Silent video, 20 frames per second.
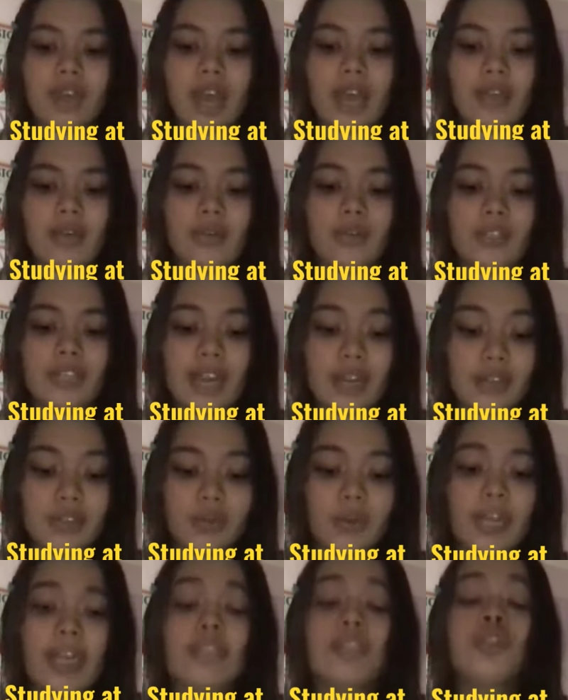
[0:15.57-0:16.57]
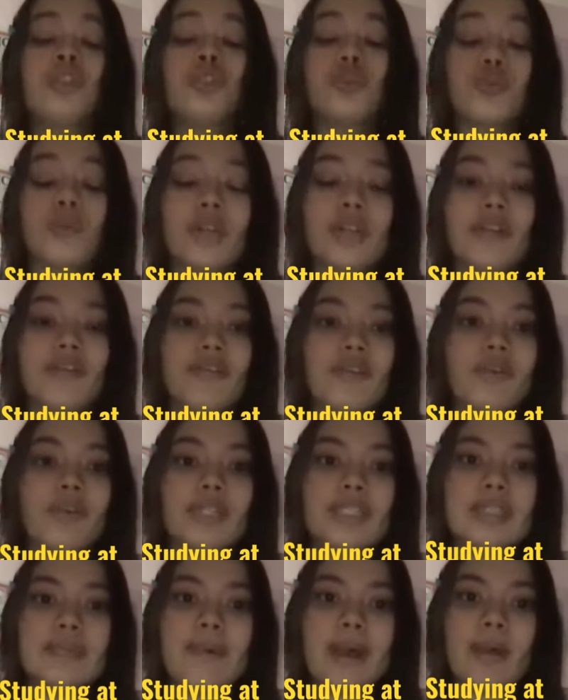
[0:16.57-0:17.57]
I don't know, don't get too
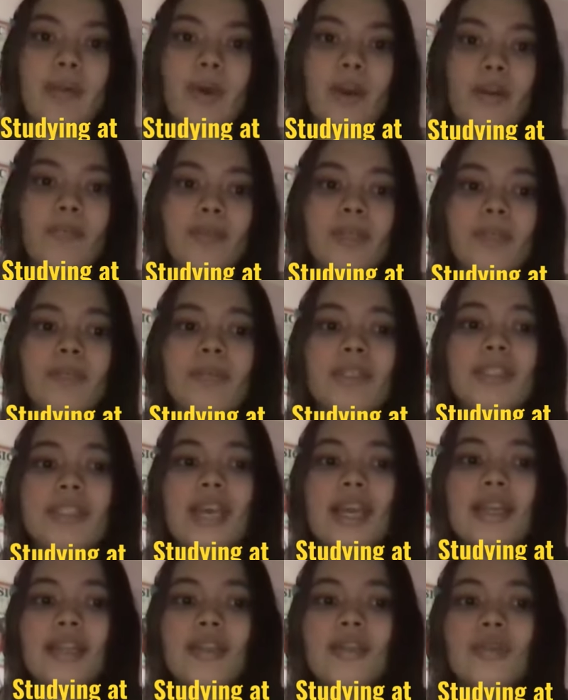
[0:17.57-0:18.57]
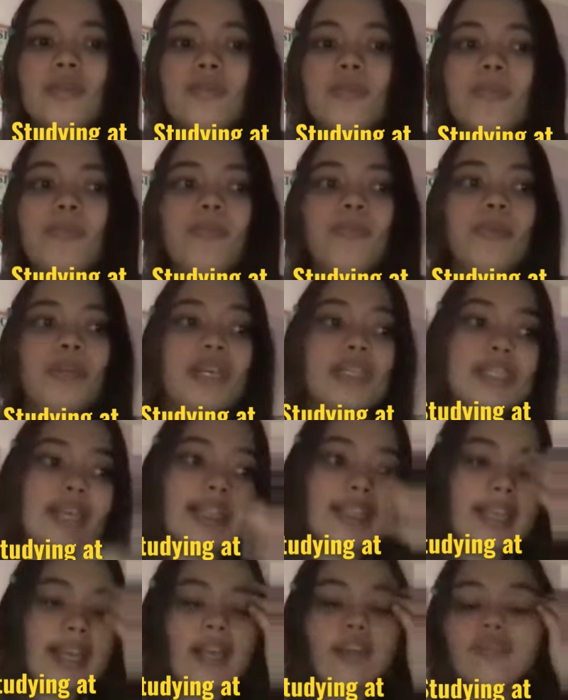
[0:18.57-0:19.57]
influenced by what people tell you, because
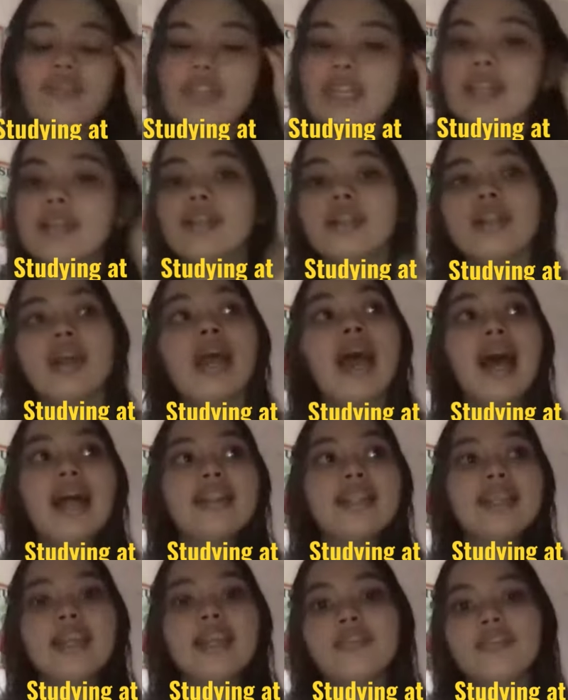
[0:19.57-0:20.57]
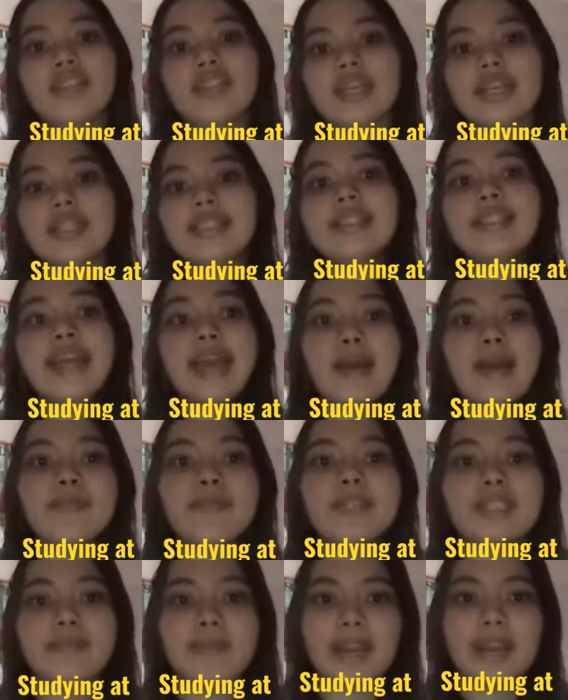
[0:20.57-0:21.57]
at the end of the day, it's their
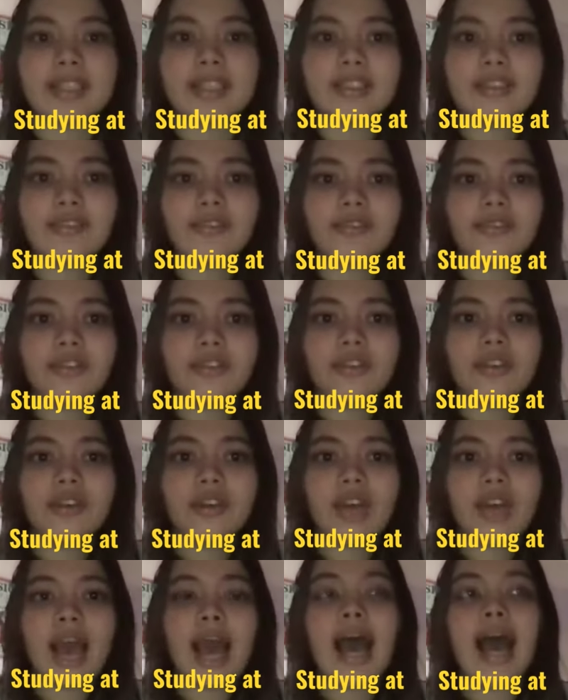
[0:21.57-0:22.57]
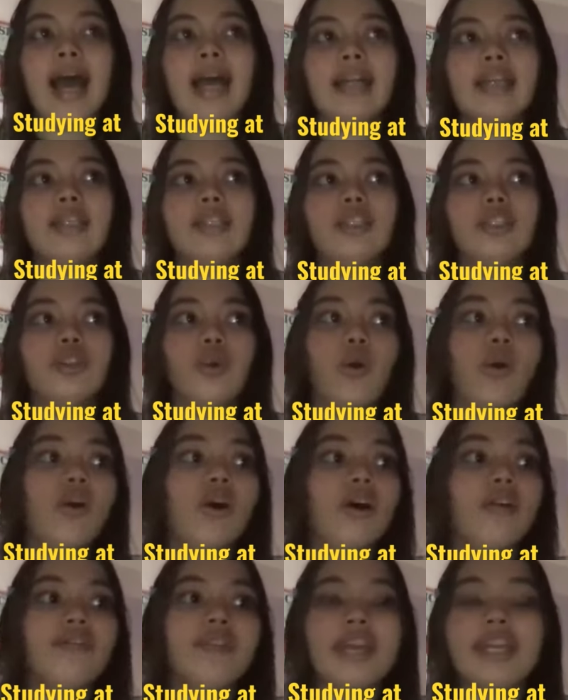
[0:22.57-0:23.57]
perspective, and you're
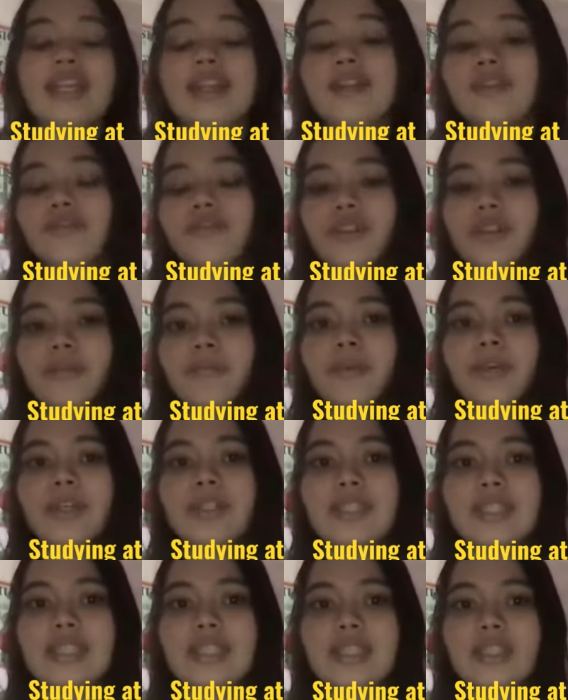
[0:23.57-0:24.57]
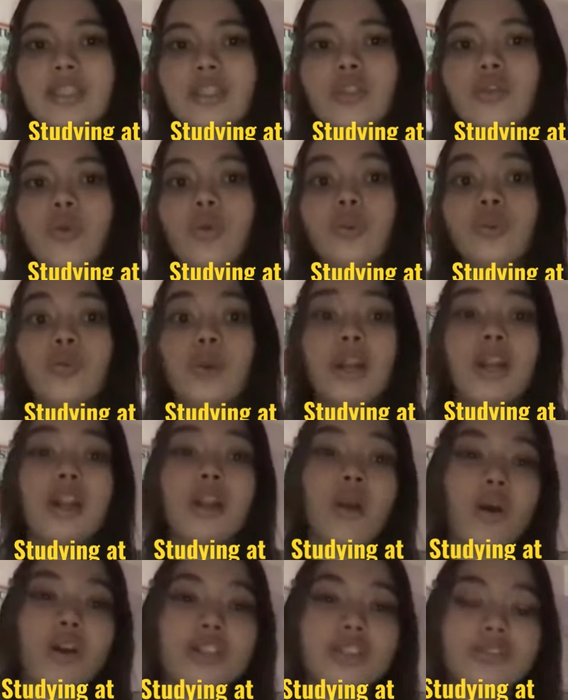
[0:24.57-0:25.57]
a very different person. So do a
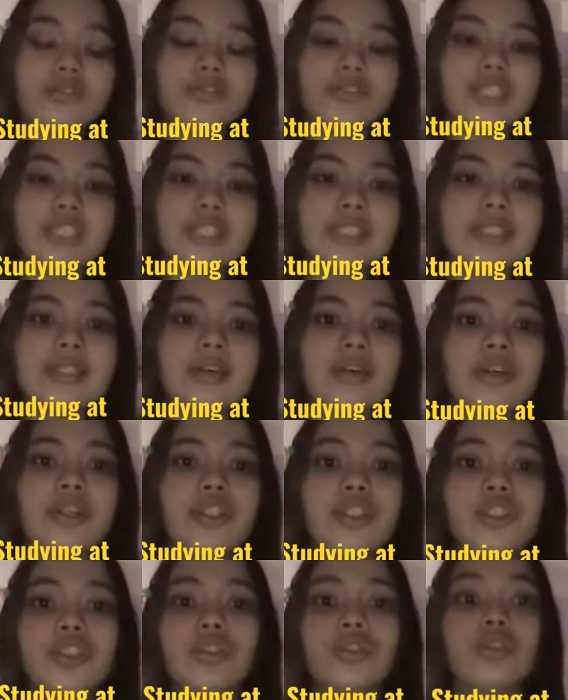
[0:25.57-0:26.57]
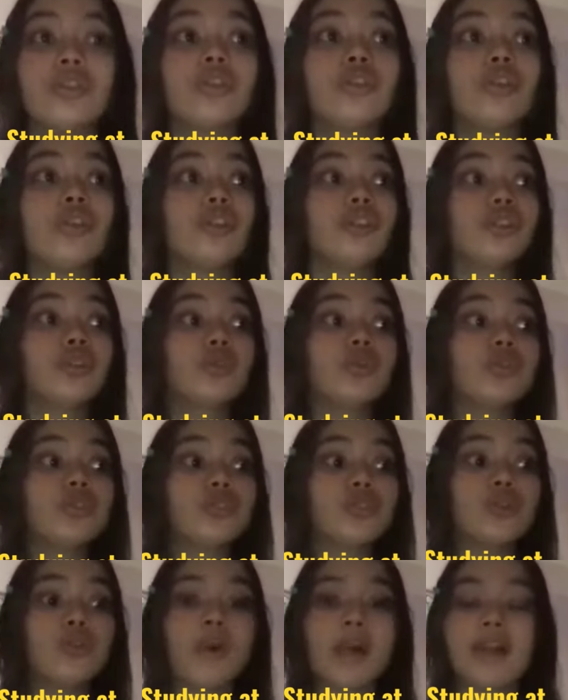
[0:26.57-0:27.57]
lot of research. Do
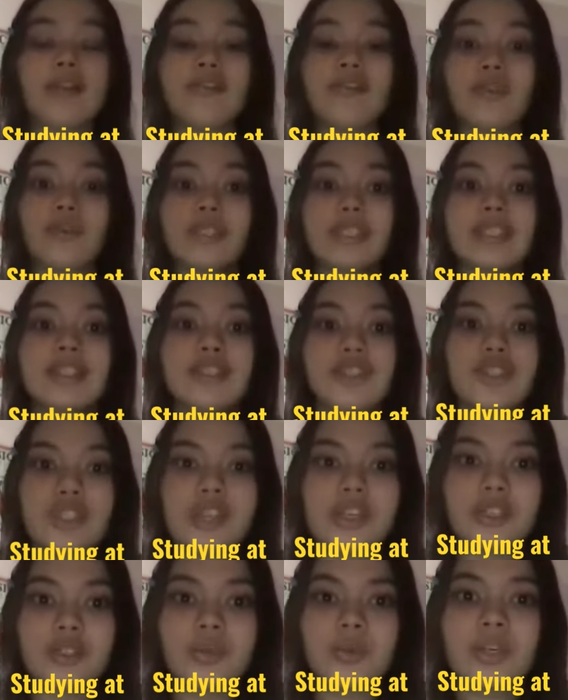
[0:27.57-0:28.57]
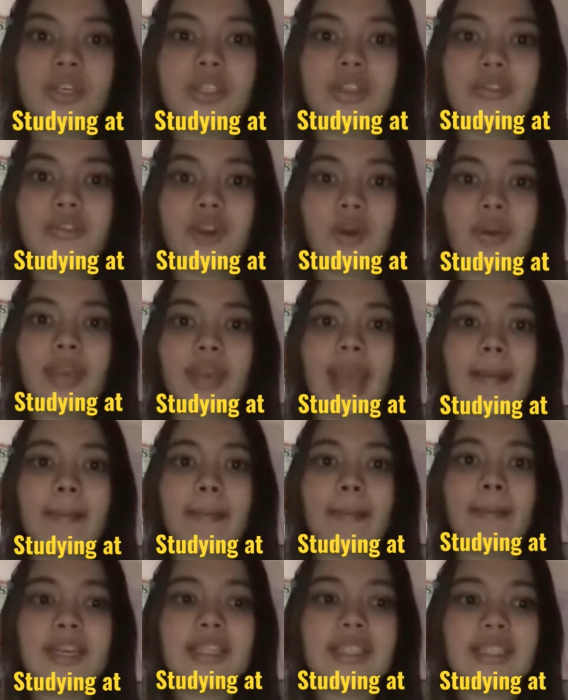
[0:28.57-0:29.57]
one of those digital tours of your
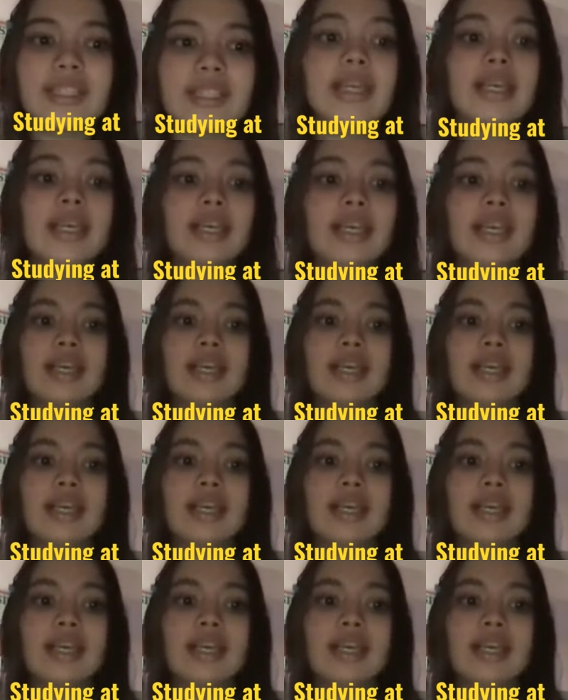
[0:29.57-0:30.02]
campus.